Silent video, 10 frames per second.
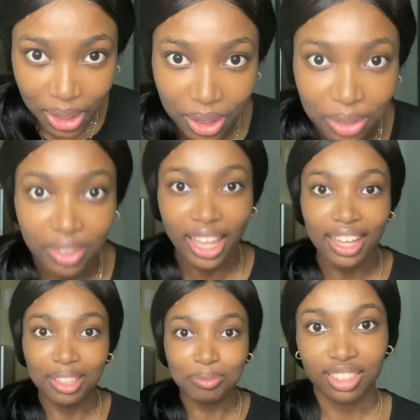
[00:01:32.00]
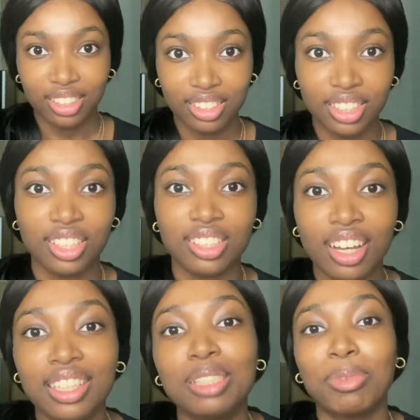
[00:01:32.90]
okay, to
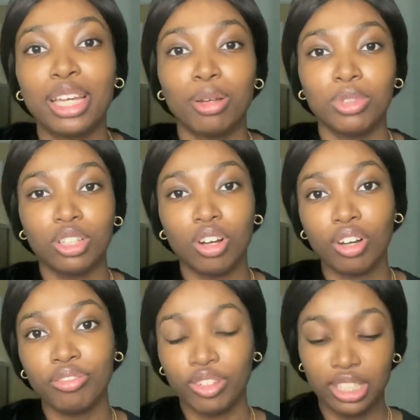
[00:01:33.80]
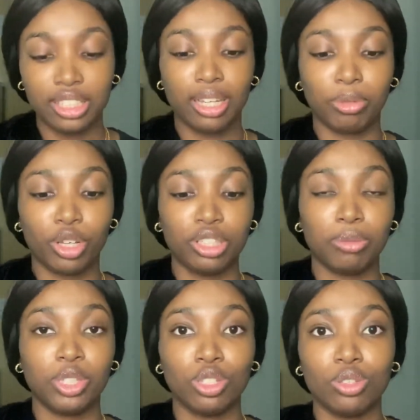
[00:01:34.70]
start this makeup look off, firstly I'm going to
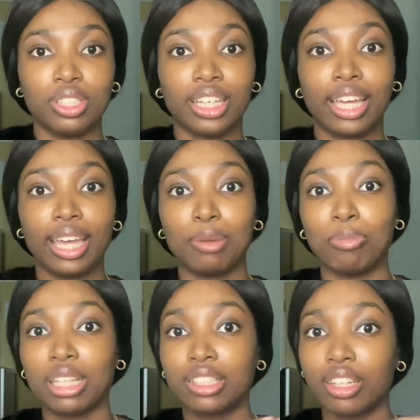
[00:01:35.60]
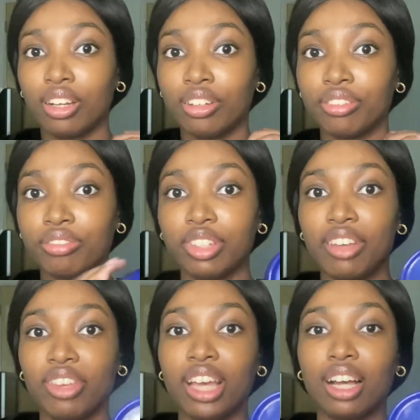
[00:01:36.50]
be using a bit of
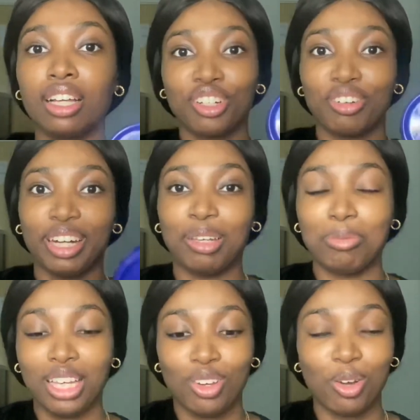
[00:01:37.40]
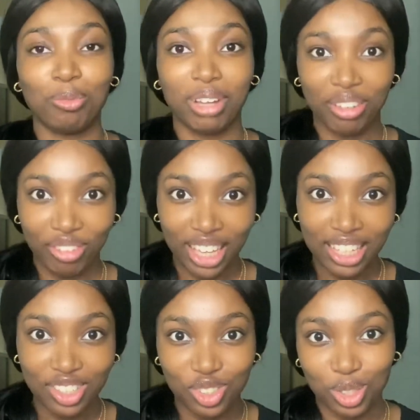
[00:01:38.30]
Nivea cream on my
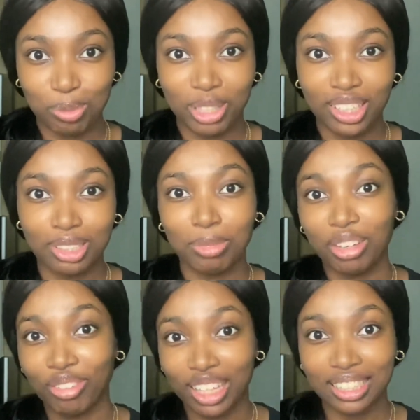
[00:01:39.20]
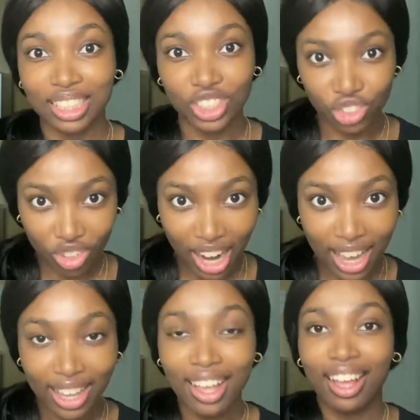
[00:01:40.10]
face, just because my face is
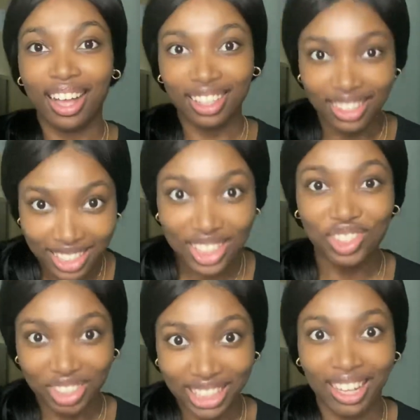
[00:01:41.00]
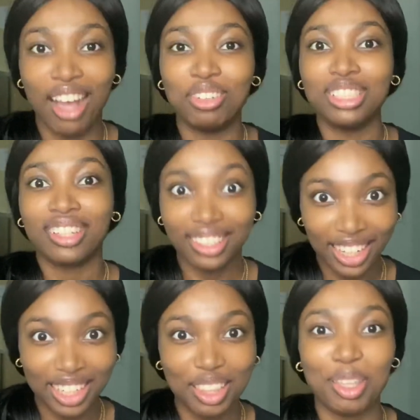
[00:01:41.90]
dry. I literally haven't done
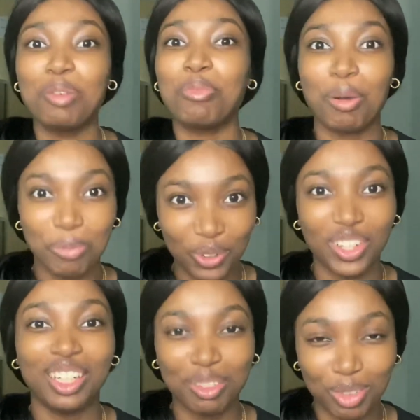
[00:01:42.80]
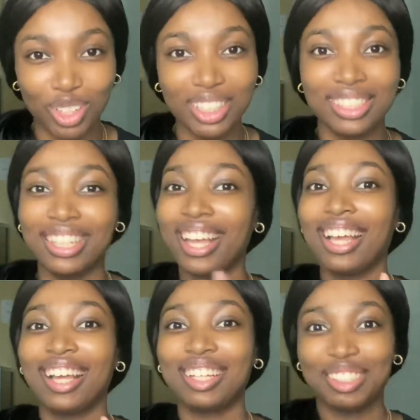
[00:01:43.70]
anything but put on lip gloss.
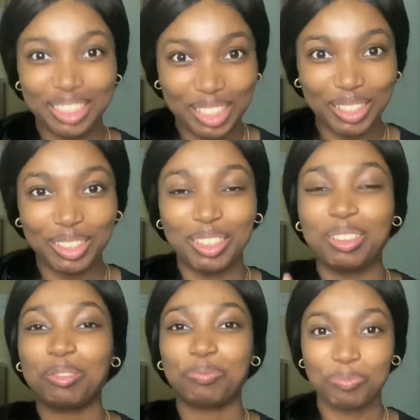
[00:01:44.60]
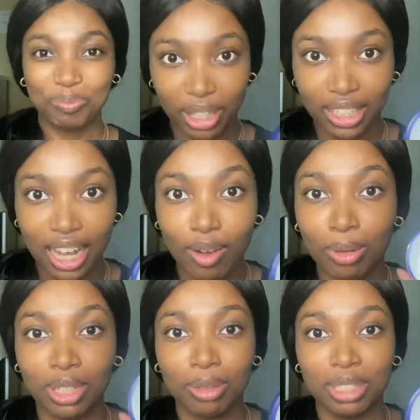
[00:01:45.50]
But now I'm
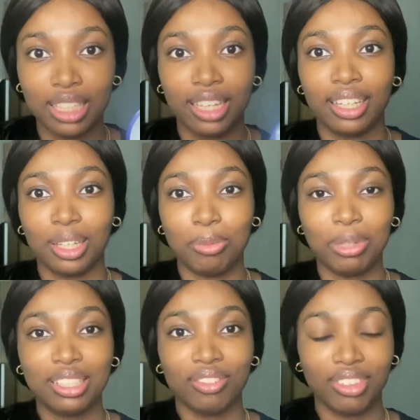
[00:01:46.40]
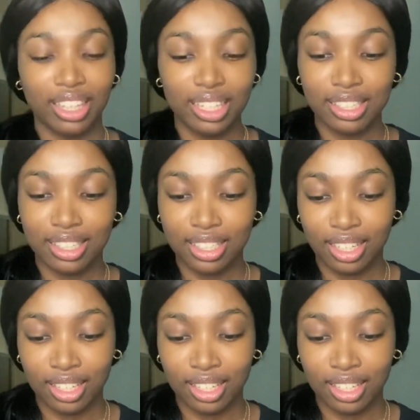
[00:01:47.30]
going to be taking a bit of this